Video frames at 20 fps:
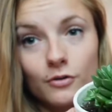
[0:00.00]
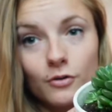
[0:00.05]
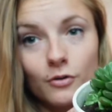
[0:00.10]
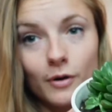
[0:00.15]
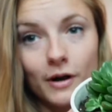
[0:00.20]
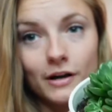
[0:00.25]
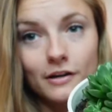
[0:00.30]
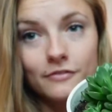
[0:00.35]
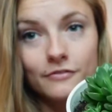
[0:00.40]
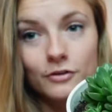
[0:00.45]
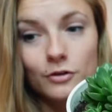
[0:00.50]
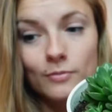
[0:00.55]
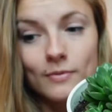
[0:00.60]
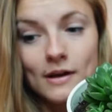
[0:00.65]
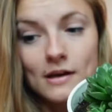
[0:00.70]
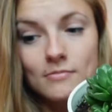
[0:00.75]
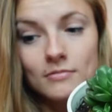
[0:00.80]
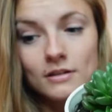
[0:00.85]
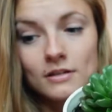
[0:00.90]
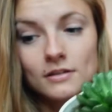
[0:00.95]
quite a few
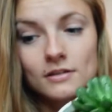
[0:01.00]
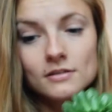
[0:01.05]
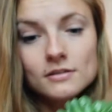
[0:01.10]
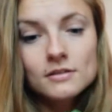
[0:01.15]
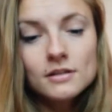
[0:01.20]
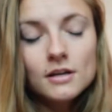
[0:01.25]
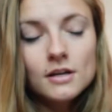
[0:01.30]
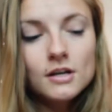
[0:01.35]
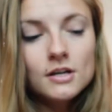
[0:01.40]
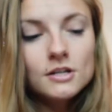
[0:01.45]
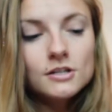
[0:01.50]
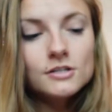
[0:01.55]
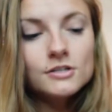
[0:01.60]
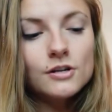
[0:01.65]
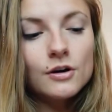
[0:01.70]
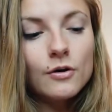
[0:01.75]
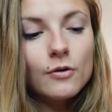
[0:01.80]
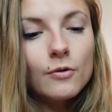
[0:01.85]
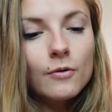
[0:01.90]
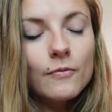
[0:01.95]
babies.
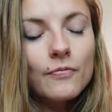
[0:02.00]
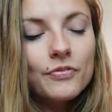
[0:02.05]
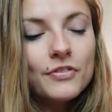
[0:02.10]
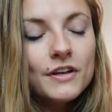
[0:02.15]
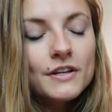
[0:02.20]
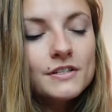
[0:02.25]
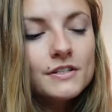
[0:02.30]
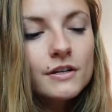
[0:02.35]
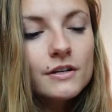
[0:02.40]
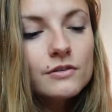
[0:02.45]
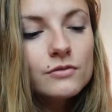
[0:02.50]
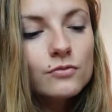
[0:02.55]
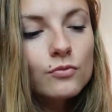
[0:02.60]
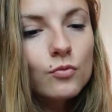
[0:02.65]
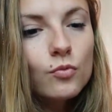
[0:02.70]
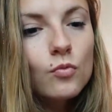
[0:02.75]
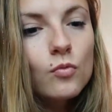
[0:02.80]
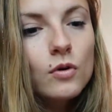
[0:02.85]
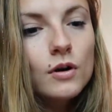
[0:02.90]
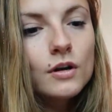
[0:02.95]
So this is
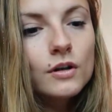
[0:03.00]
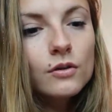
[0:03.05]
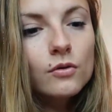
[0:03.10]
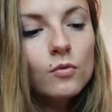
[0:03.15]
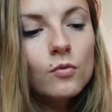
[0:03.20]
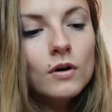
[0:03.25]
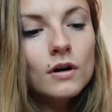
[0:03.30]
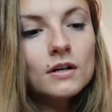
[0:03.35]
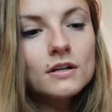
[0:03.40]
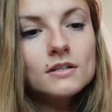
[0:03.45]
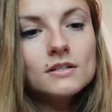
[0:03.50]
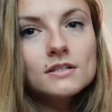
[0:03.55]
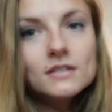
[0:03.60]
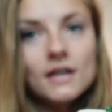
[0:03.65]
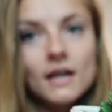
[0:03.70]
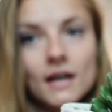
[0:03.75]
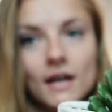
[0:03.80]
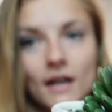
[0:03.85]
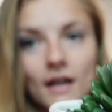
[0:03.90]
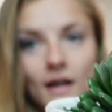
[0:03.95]
one of the ones
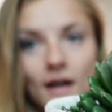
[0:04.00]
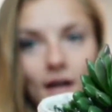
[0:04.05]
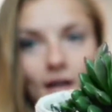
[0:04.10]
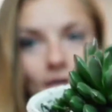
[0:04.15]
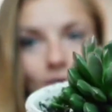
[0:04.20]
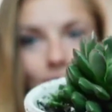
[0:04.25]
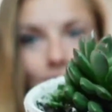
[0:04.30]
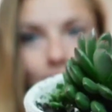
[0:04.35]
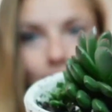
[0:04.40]
that I'd already